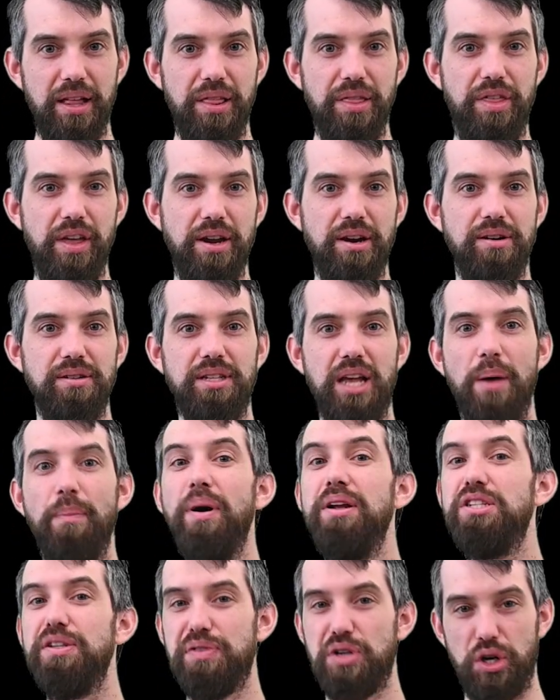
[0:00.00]
There's a
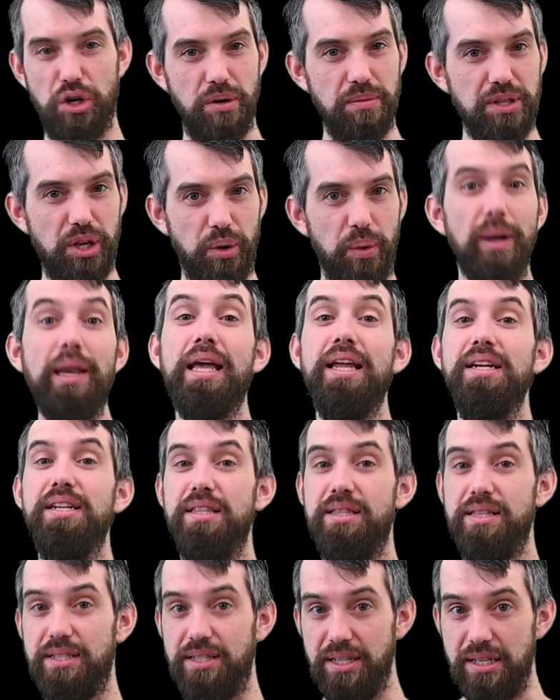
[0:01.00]
bunch of terms that are related
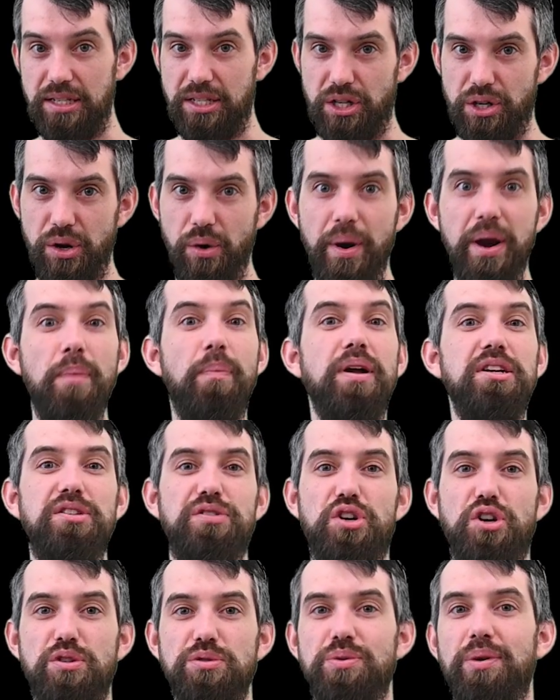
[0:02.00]
to the C0 and a bunch
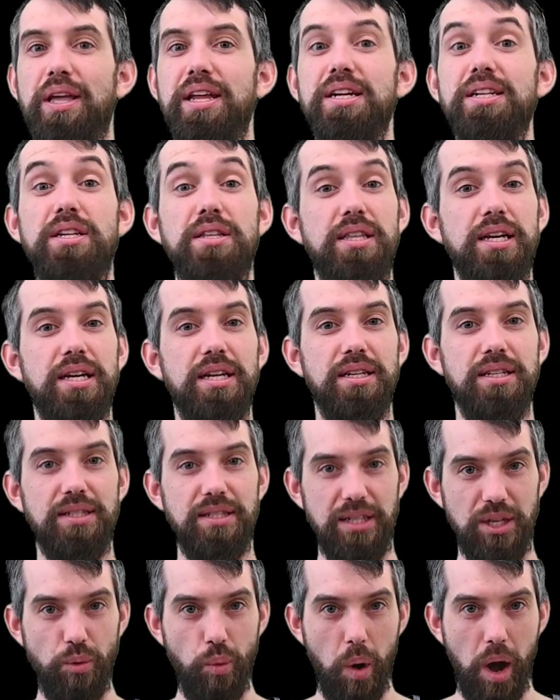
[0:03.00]
of terms related to the
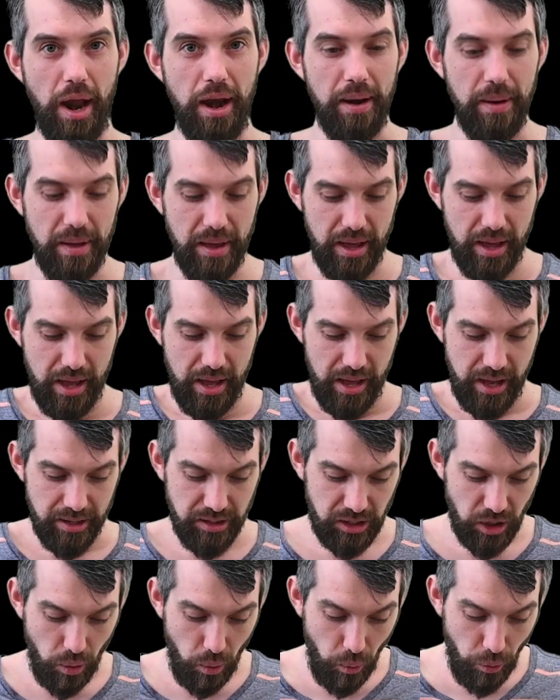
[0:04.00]
C1.
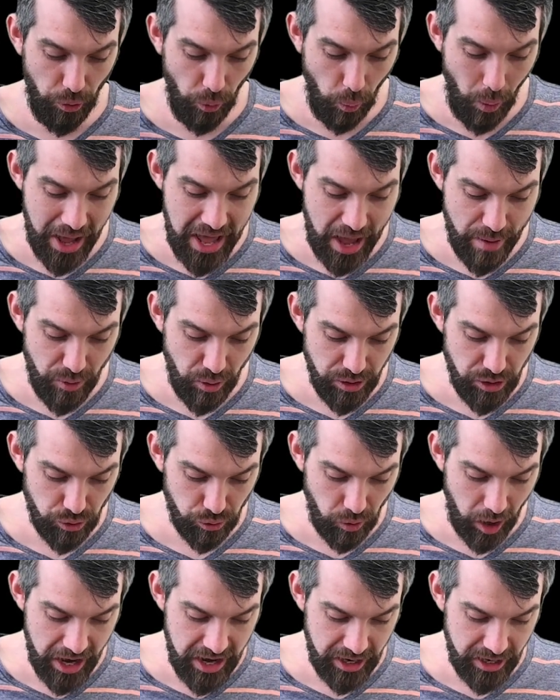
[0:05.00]
And so the way I'm going to
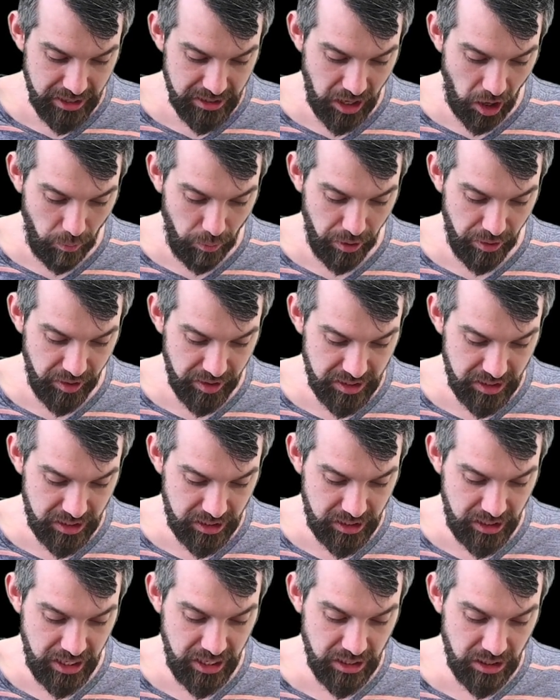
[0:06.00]
write it is I'll put the
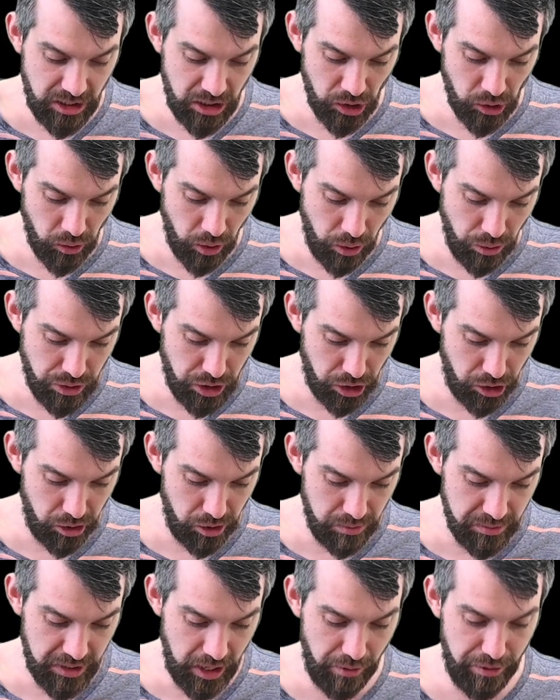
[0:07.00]
C0
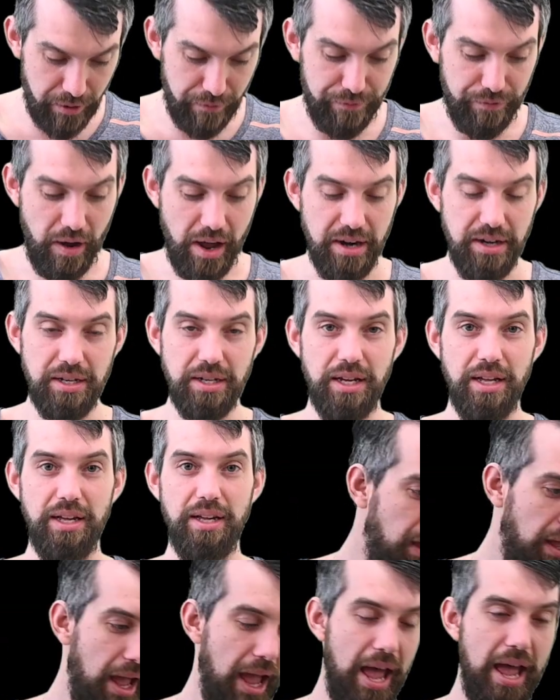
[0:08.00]
terms out the front,
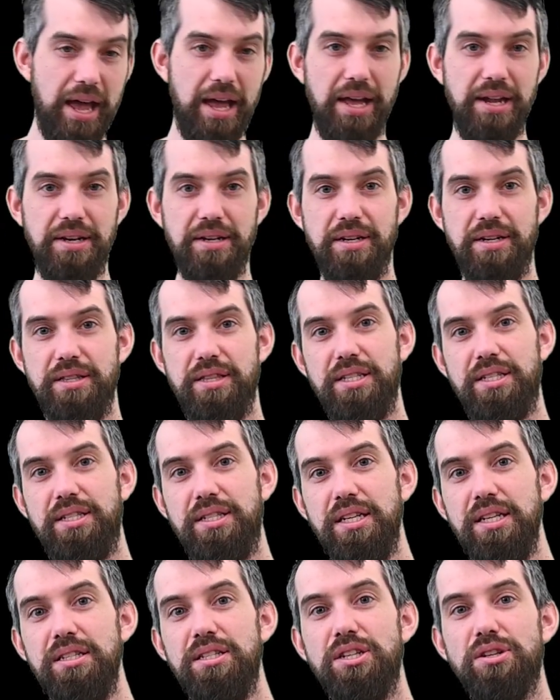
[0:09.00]
and the
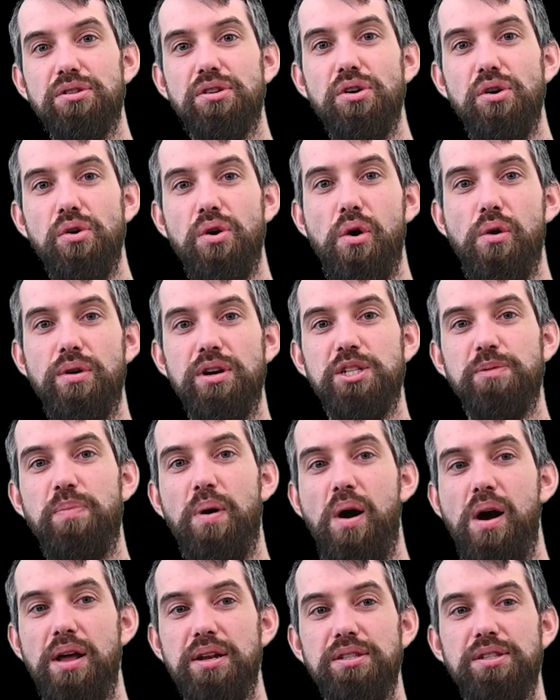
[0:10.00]
C0
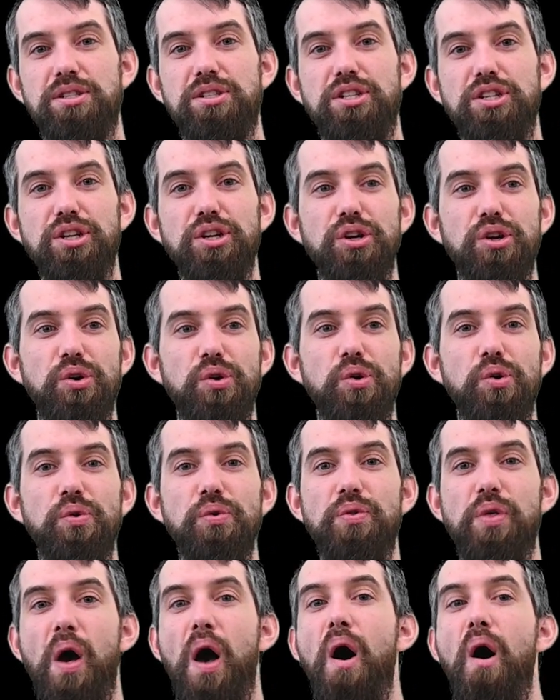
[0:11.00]
corresponds
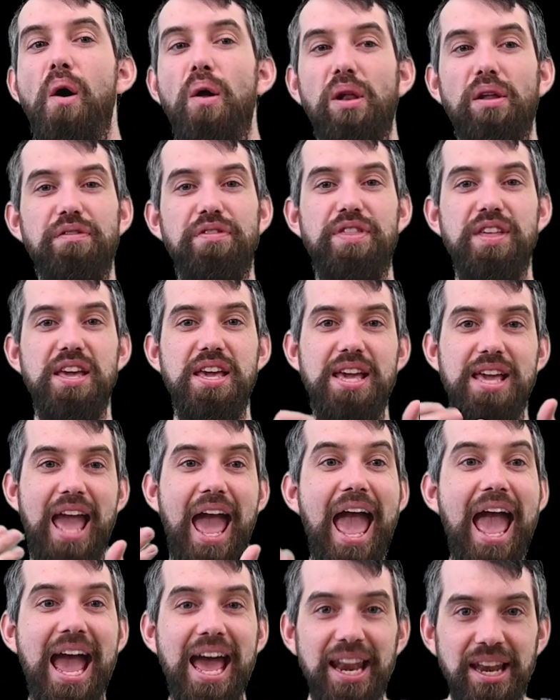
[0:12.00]
to all of
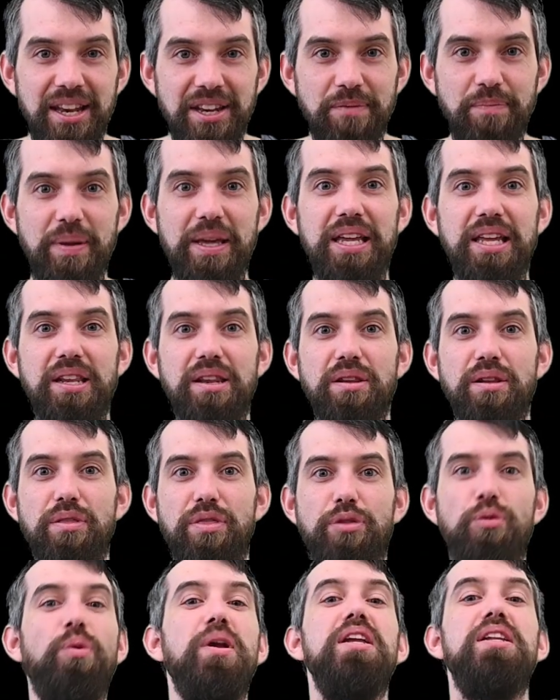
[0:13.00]
the n being
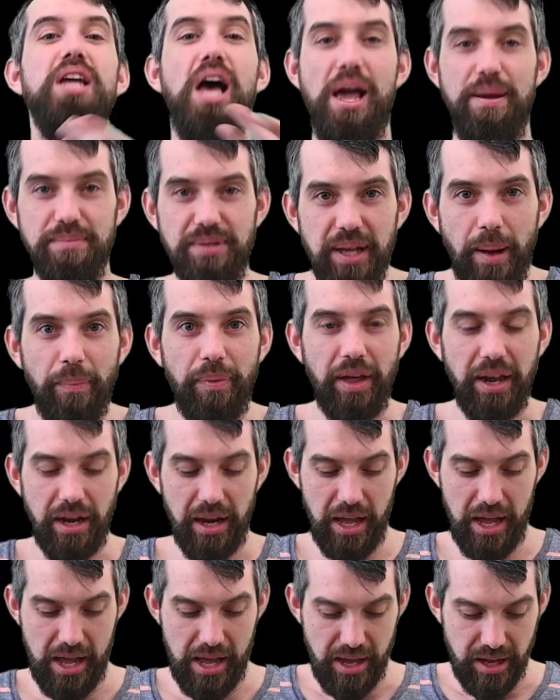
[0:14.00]
3 times something.
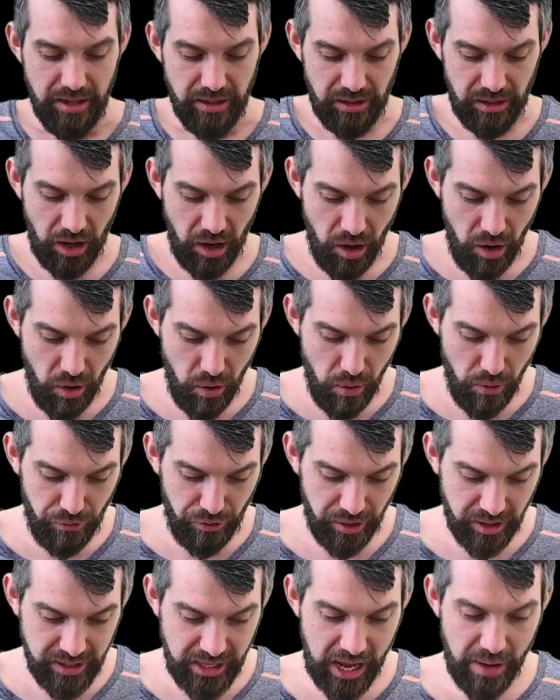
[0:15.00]
So,
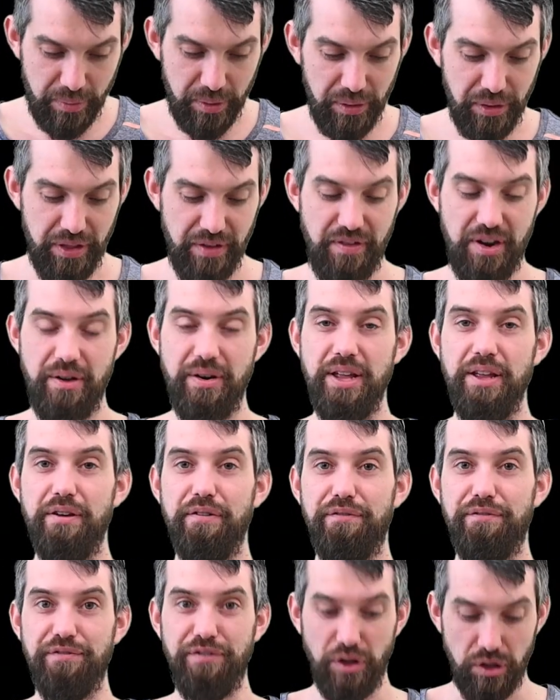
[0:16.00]
for example, the
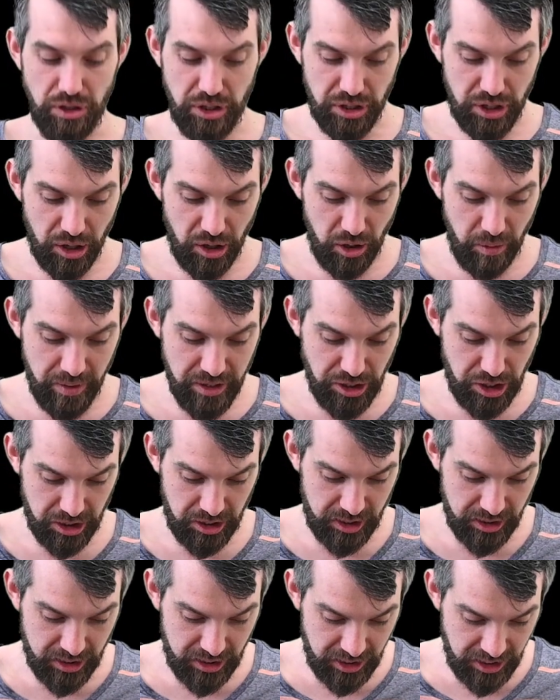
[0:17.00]
very first term is
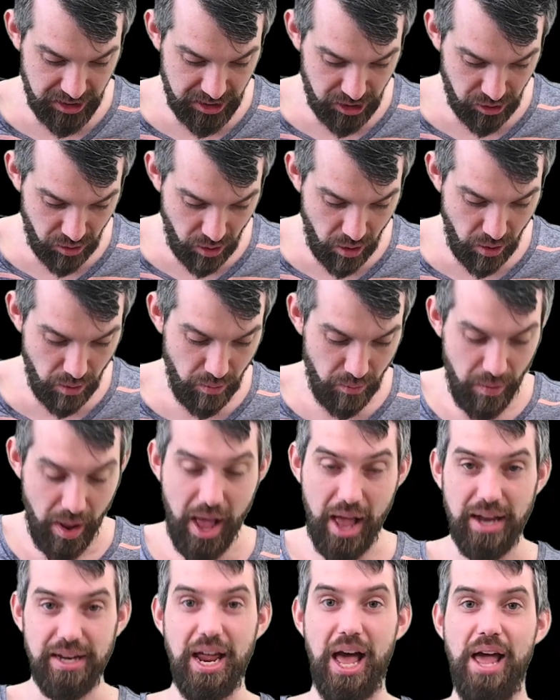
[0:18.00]
just the C0
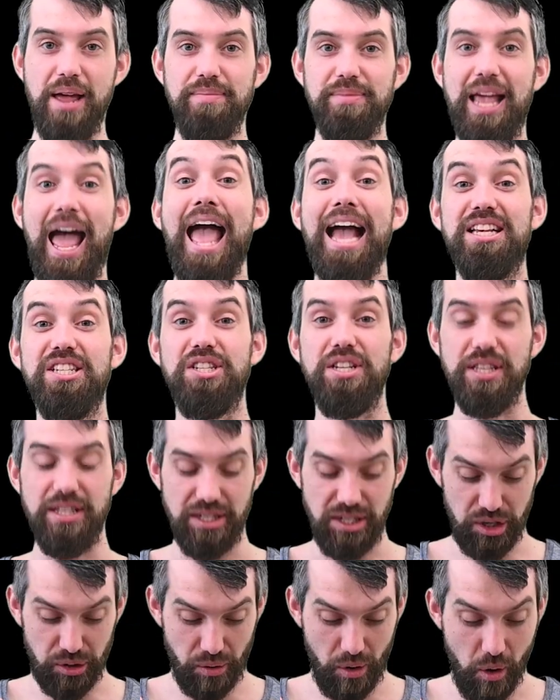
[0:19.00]
times x to
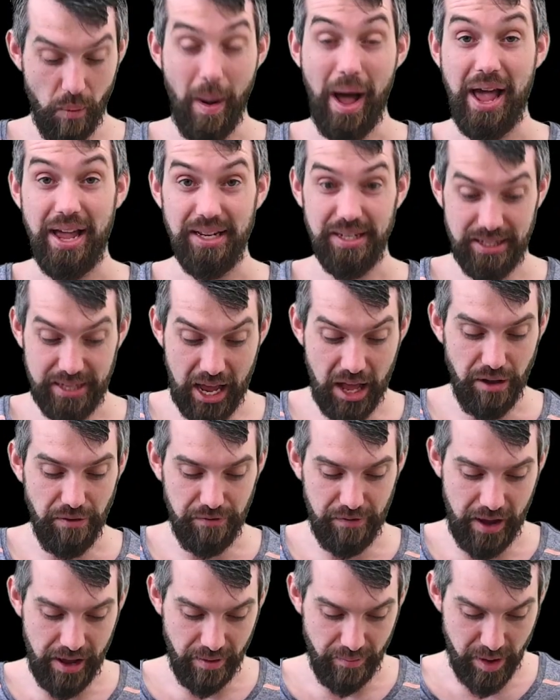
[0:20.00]
the 0 by
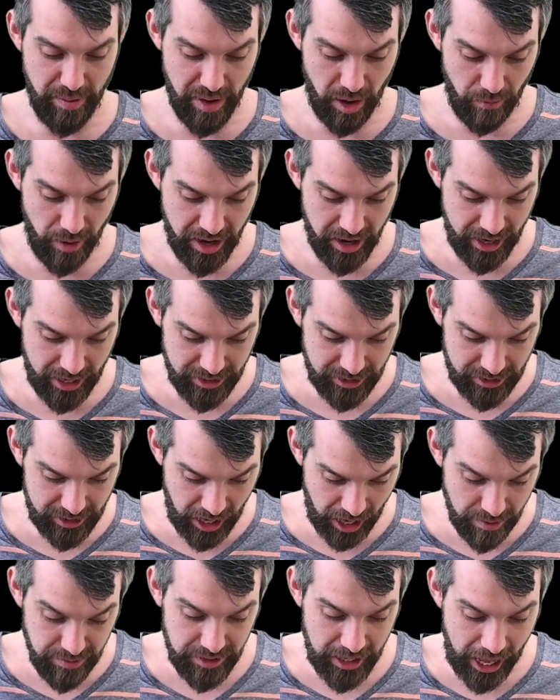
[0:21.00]
itself. Maybe I'll write it as
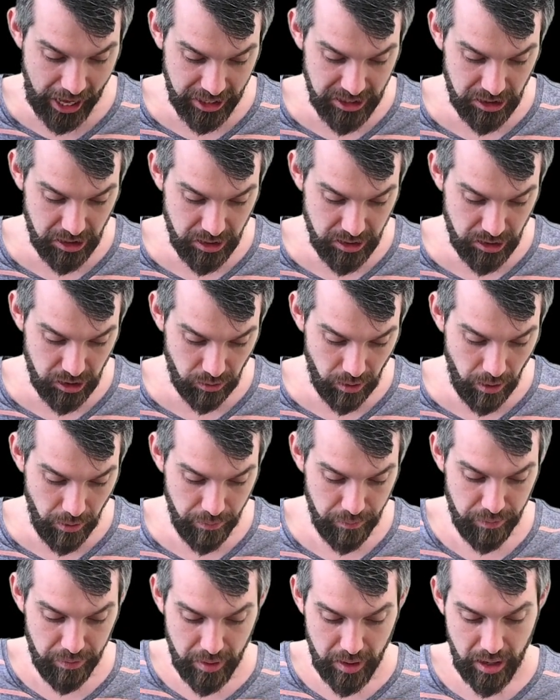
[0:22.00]
times x to the 0.